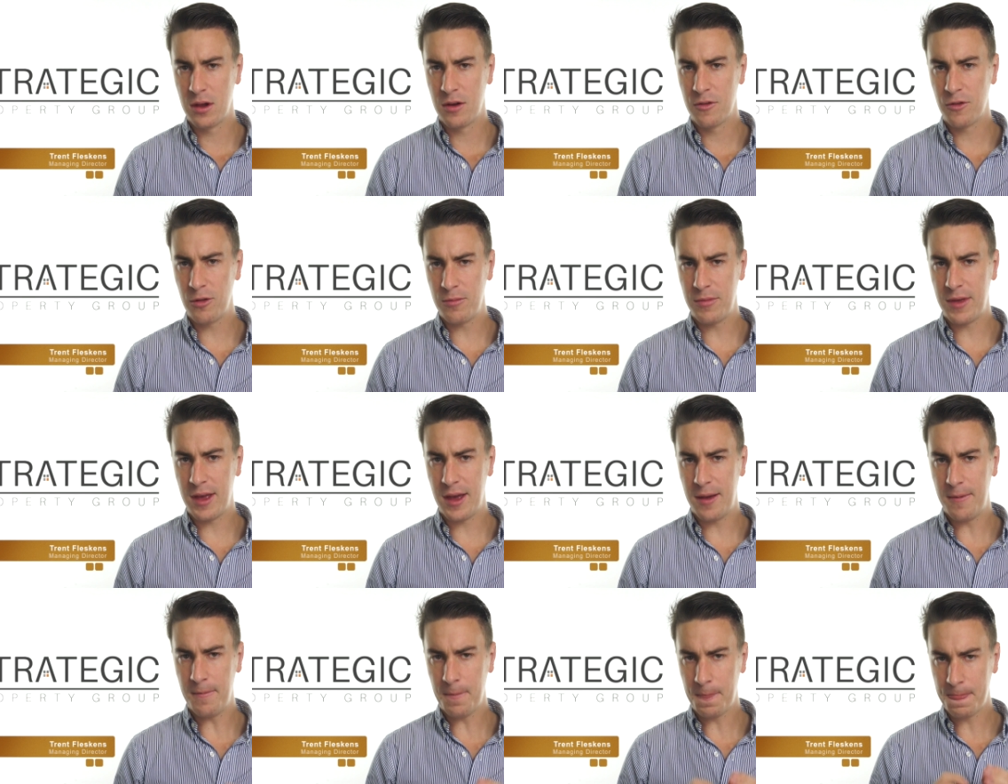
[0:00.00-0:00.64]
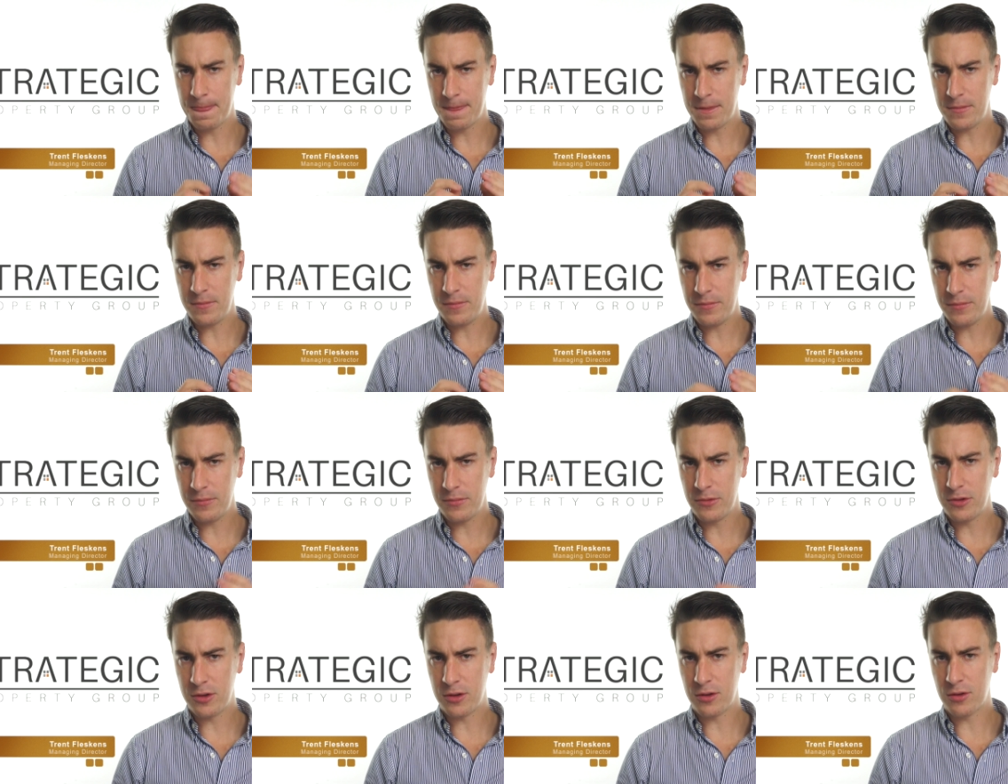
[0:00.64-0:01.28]
From there,
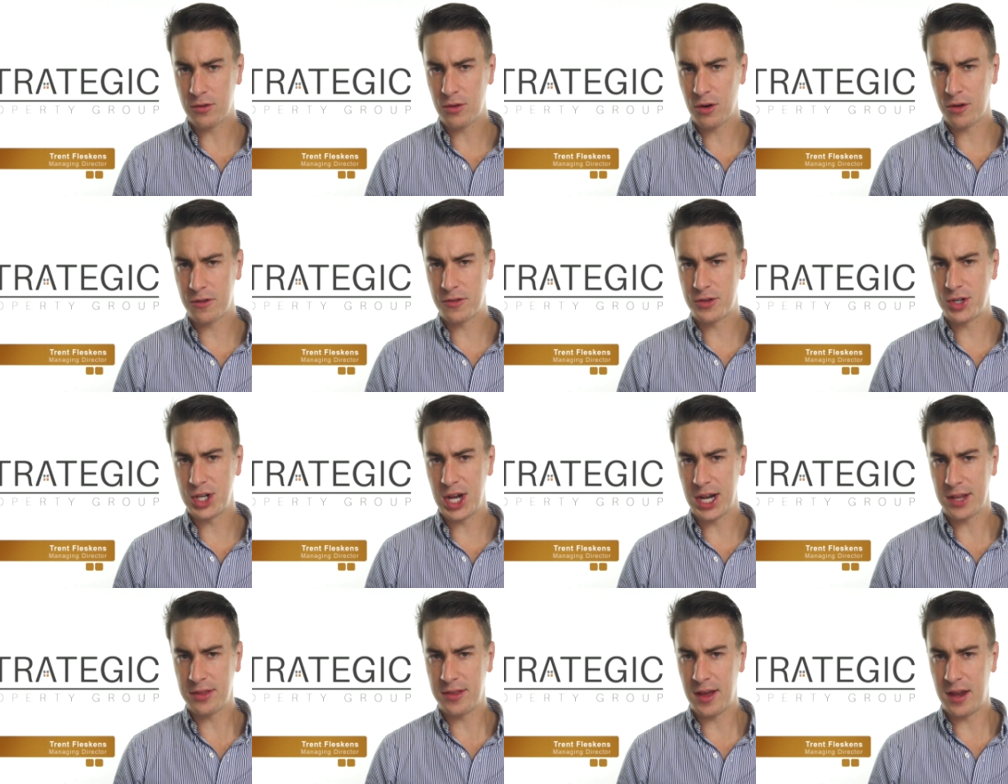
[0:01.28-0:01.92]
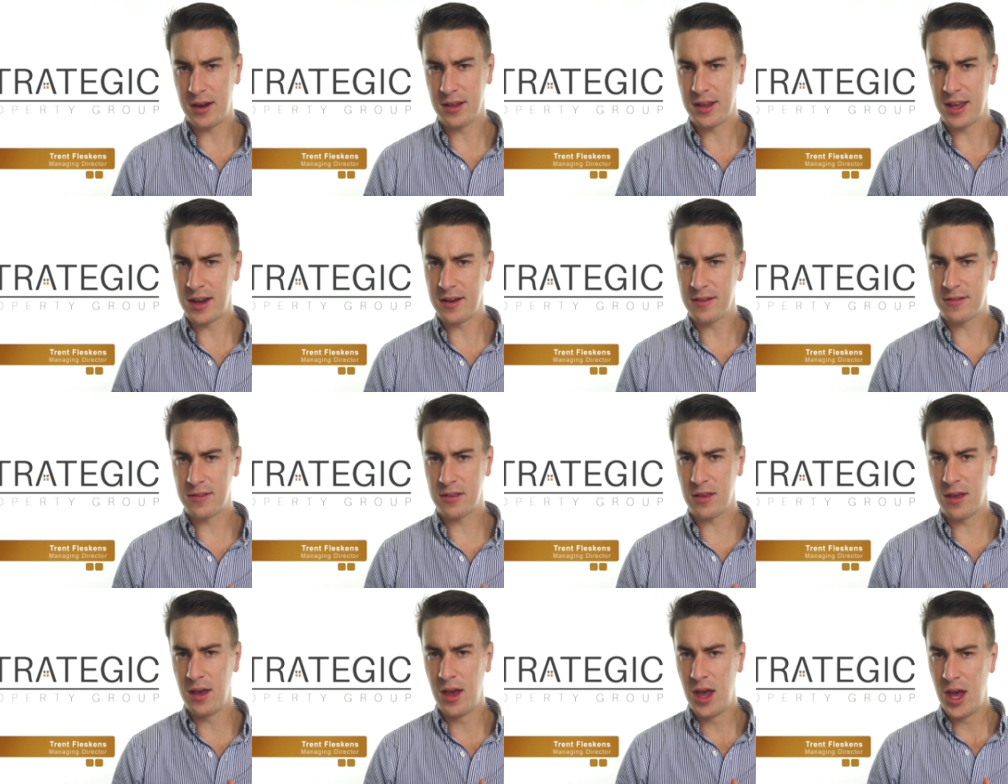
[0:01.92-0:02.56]
you can cross-check that
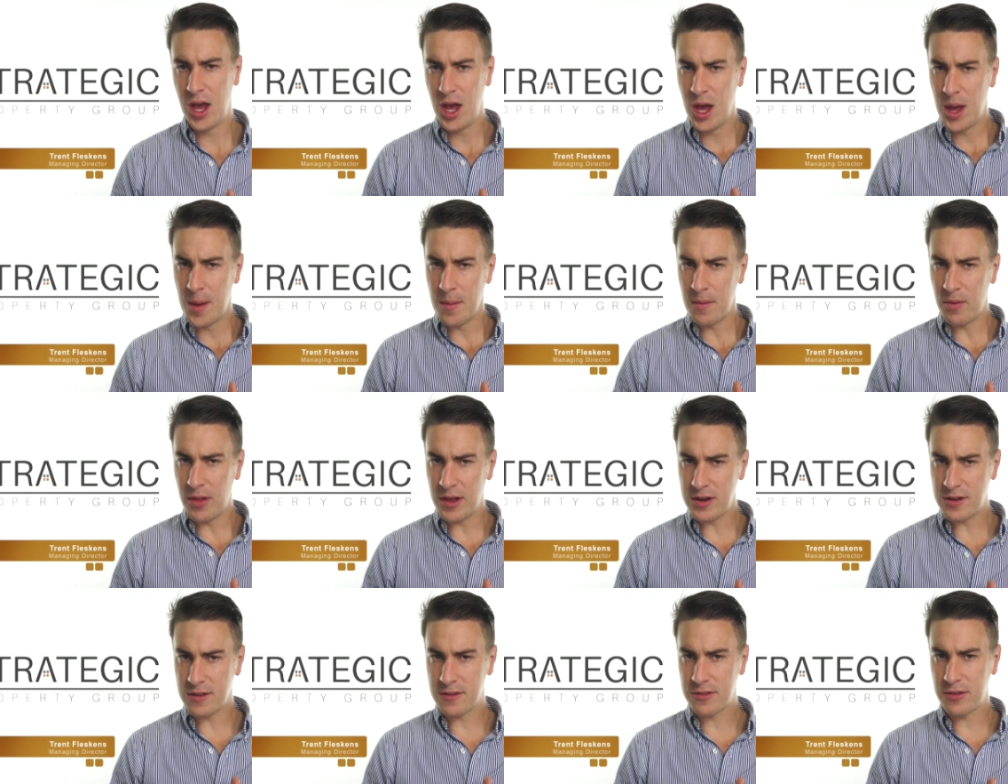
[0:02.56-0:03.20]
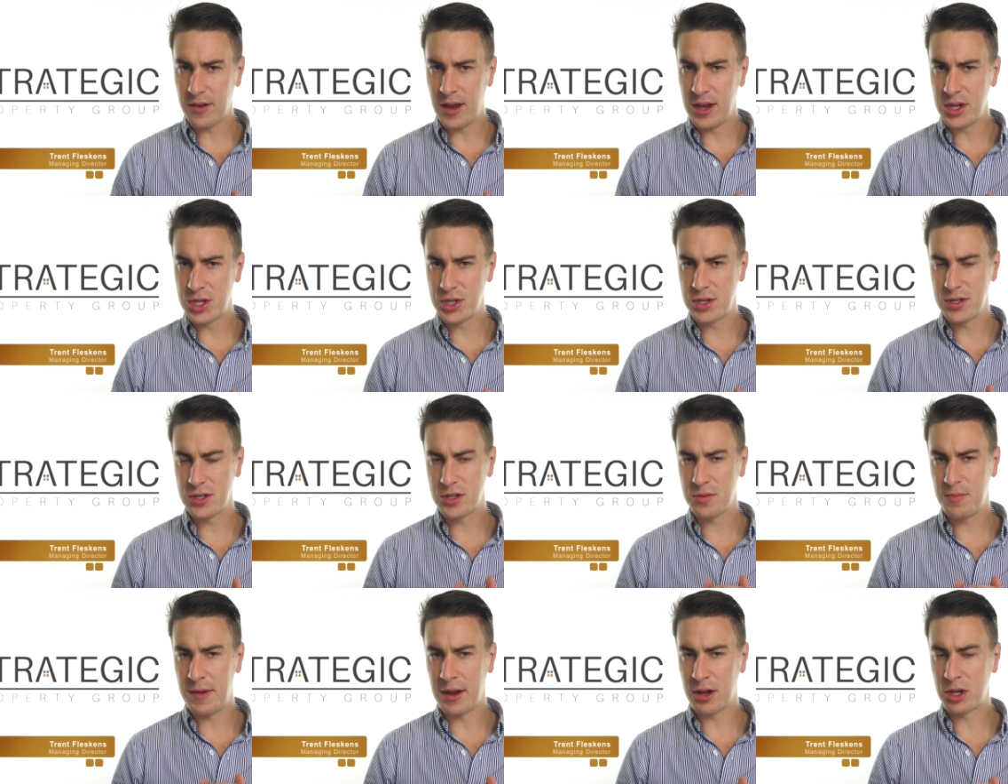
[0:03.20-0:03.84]
against the legislation
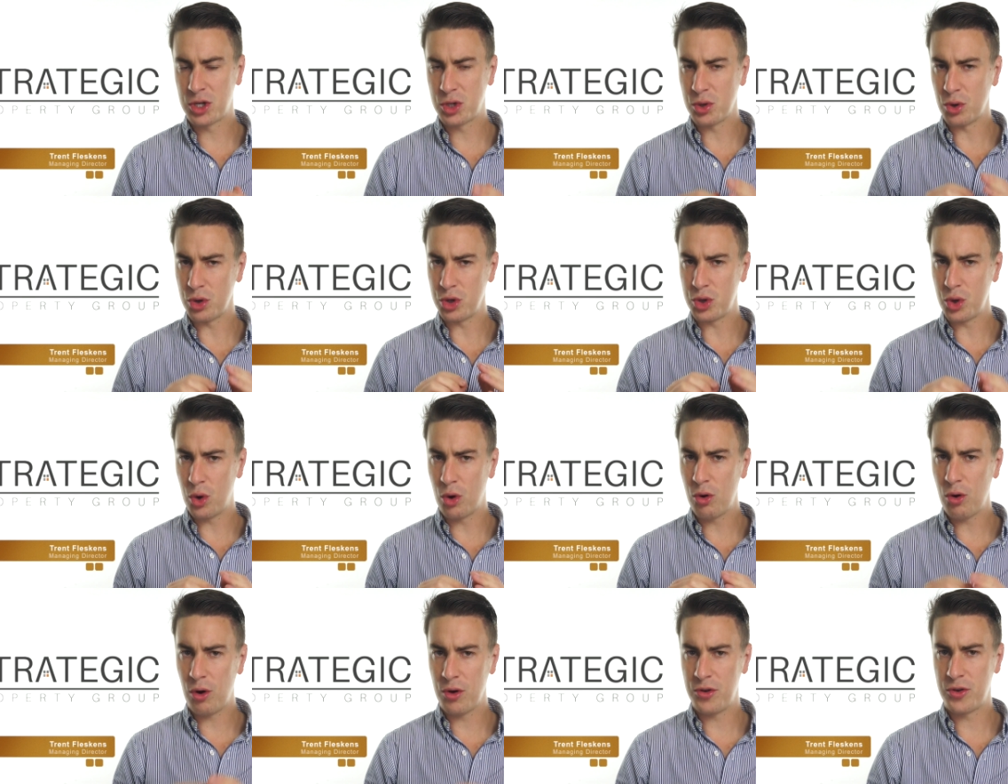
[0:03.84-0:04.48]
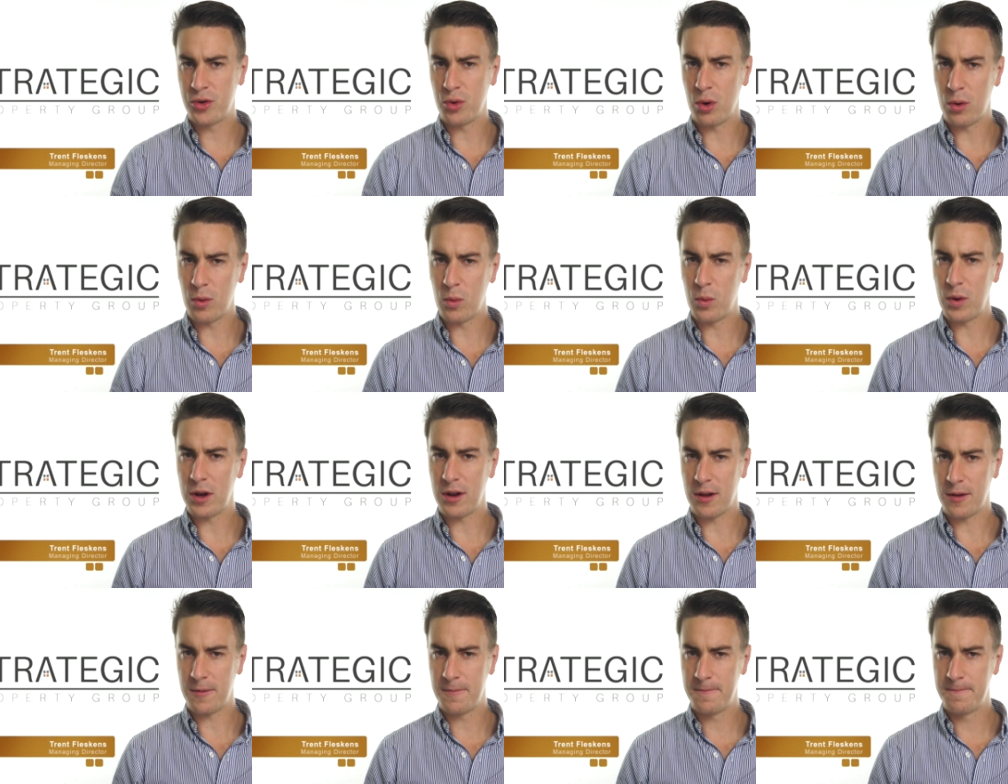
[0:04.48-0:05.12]
to make sure you're onto a
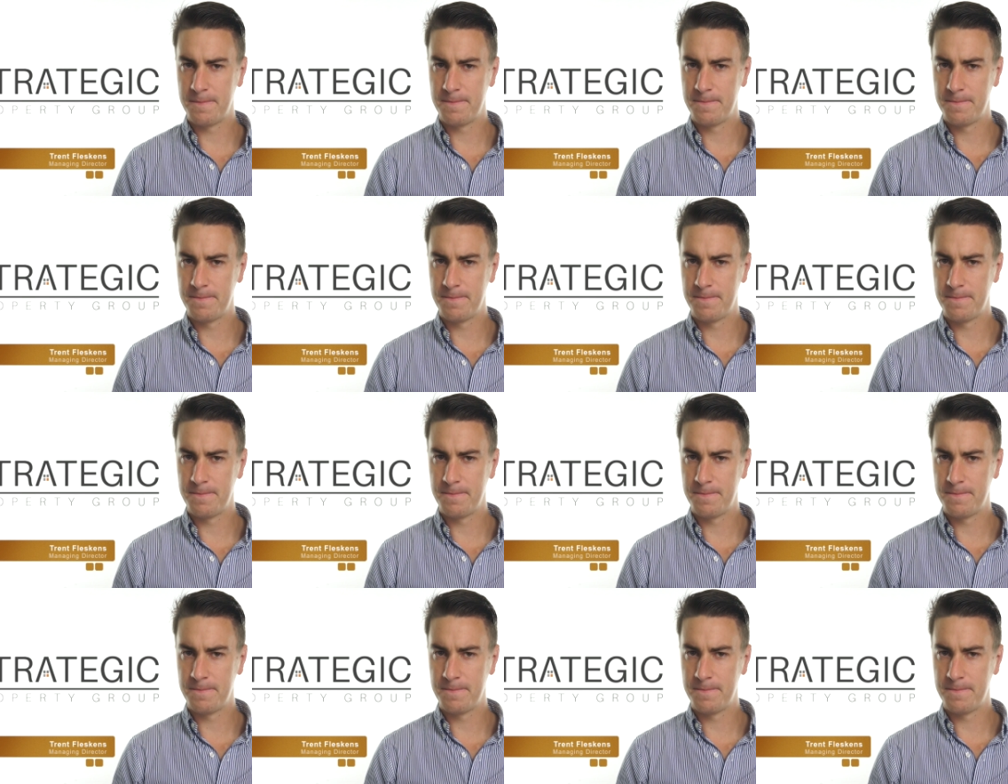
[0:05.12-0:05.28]
winner.